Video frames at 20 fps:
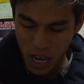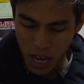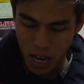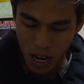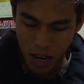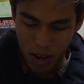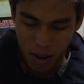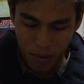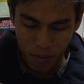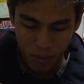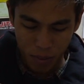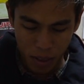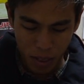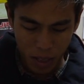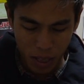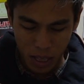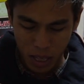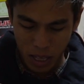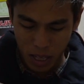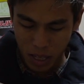
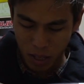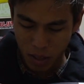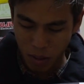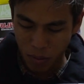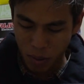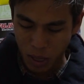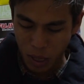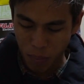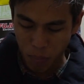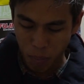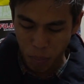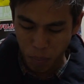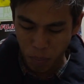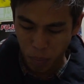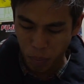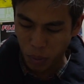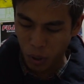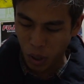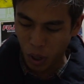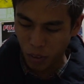the
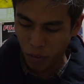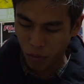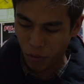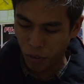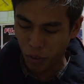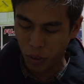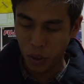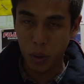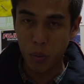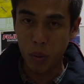got for the